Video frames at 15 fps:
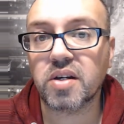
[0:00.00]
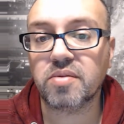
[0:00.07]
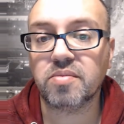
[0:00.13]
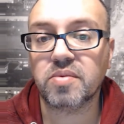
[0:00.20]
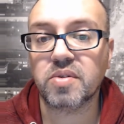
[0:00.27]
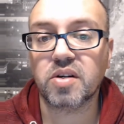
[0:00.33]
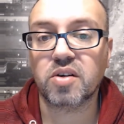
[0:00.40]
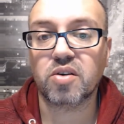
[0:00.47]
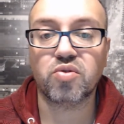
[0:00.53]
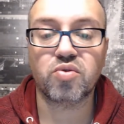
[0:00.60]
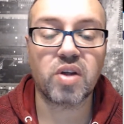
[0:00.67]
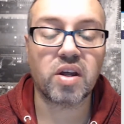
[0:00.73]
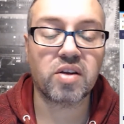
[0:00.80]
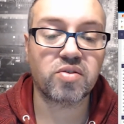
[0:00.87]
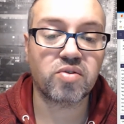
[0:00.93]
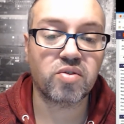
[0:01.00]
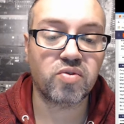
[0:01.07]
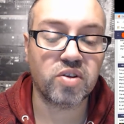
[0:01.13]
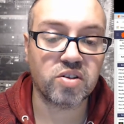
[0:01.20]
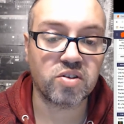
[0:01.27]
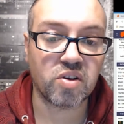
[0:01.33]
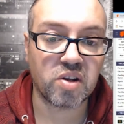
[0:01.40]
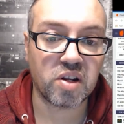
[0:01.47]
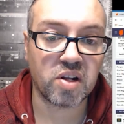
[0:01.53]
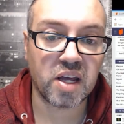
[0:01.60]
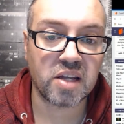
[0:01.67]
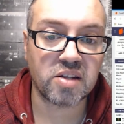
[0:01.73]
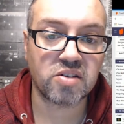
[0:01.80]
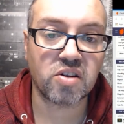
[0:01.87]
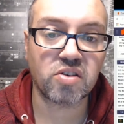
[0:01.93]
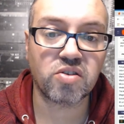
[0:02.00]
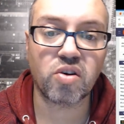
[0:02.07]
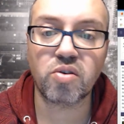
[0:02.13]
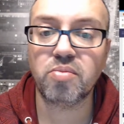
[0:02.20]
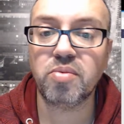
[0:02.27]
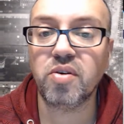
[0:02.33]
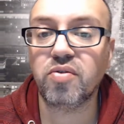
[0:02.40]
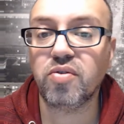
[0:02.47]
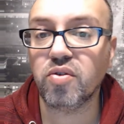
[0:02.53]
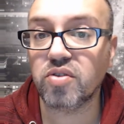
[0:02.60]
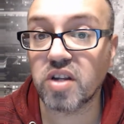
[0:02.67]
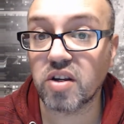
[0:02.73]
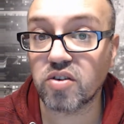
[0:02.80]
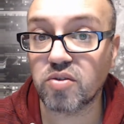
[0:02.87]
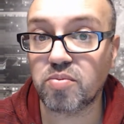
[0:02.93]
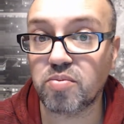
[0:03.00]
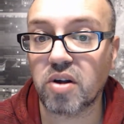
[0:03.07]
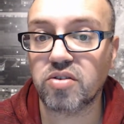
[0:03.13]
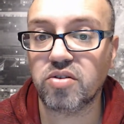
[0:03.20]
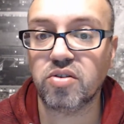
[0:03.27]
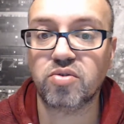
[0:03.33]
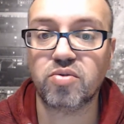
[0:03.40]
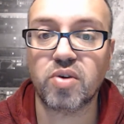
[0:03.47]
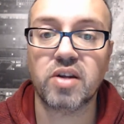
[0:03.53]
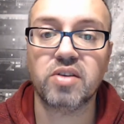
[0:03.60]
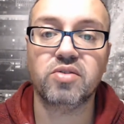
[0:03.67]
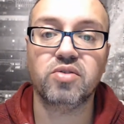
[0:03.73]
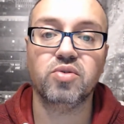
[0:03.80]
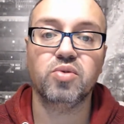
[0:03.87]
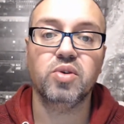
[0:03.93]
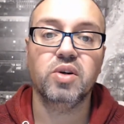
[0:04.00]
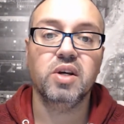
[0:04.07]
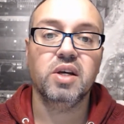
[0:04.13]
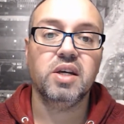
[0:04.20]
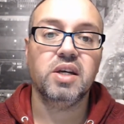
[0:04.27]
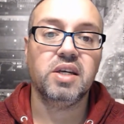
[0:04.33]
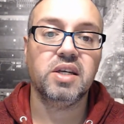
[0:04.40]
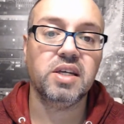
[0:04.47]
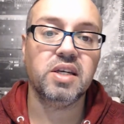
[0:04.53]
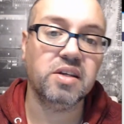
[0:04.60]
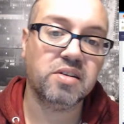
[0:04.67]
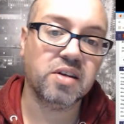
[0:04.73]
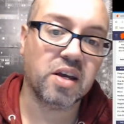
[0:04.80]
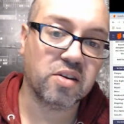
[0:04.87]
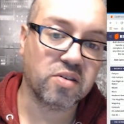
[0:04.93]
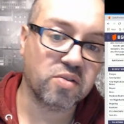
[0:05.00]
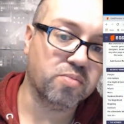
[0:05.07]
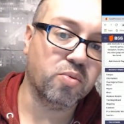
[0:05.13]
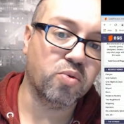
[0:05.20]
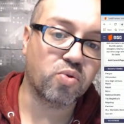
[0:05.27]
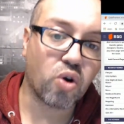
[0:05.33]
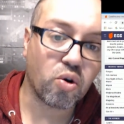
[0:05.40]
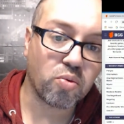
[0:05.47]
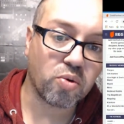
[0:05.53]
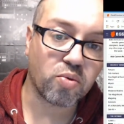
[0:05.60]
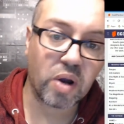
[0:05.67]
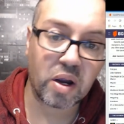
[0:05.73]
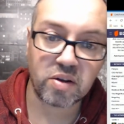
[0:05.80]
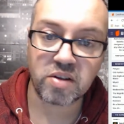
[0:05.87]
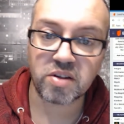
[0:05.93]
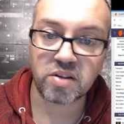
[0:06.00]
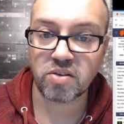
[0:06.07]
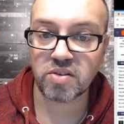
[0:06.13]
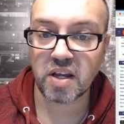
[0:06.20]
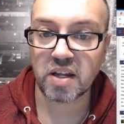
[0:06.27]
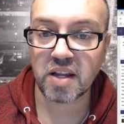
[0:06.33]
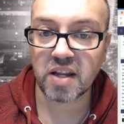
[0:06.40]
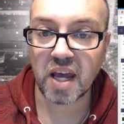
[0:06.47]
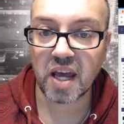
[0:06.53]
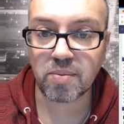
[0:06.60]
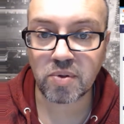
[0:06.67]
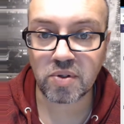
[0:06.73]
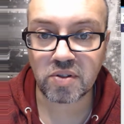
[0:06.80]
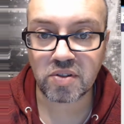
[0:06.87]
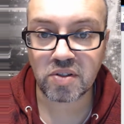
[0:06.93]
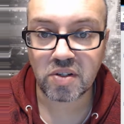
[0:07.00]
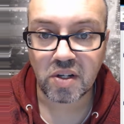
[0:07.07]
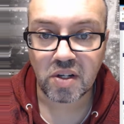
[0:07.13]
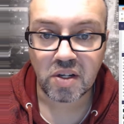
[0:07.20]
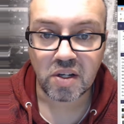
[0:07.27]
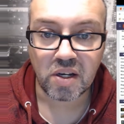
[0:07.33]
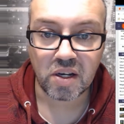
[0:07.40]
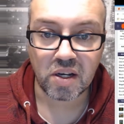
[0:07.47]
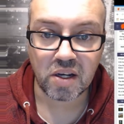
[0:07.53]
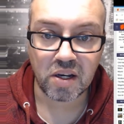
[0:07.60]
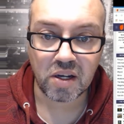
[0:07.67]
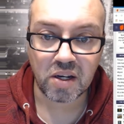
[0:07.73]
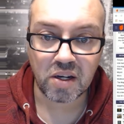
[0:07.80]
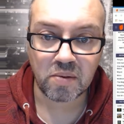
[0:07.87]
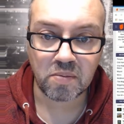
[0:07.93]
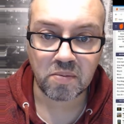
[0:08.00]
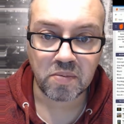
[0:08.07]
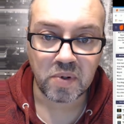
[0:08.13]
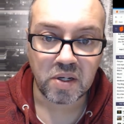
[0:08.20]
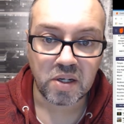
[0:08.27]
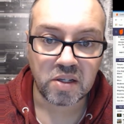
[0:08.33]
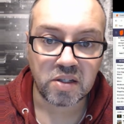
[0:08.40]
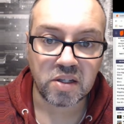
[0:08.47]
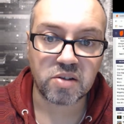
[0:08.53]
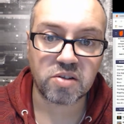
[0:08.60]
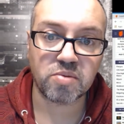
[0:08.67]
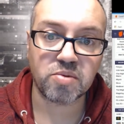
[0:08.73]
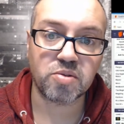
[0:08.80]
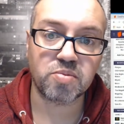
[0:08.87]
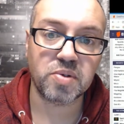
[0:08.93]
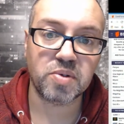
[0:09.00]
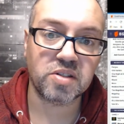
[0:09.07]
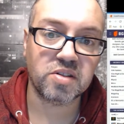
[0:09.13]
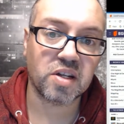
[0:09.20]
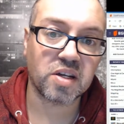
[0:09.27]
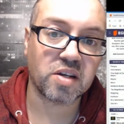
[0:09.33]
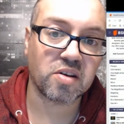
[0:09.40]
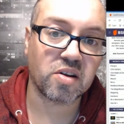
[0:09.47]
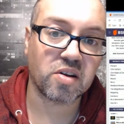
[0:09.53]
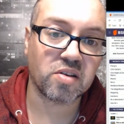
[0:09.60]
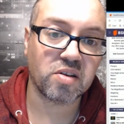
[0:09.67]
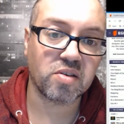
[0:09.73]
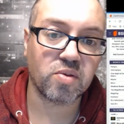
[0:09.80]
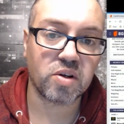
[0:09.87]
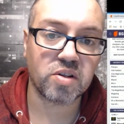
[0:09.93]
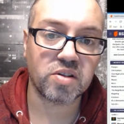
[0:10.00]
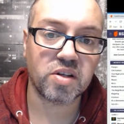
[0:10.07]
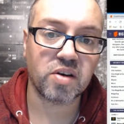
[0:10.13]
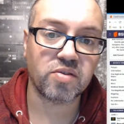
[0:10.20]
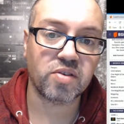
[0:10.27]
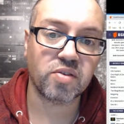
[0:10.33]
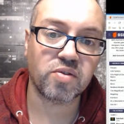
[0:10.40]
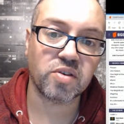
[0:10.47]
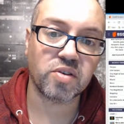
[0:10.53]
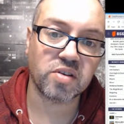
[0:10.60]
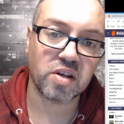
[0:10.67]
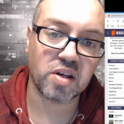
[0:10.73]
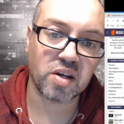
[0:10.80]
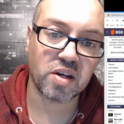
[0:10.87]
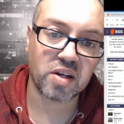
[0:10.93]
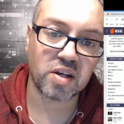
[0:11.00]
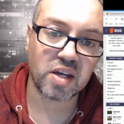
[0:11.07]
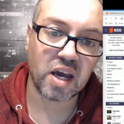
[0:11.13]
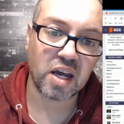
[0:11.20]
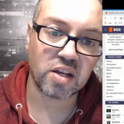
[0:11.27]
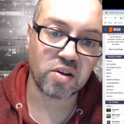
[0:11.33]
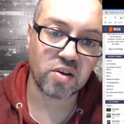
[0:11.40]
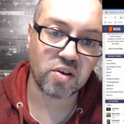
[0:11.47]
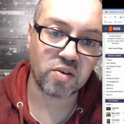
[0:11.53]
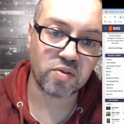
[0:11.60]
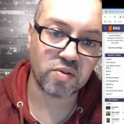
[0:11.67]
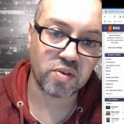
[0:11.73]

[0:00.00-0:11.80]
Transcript: catastrophe is going to land. There's going to be a few safe spots. So you're trying to eat and roam around until that happens. There are some species that you have different kind of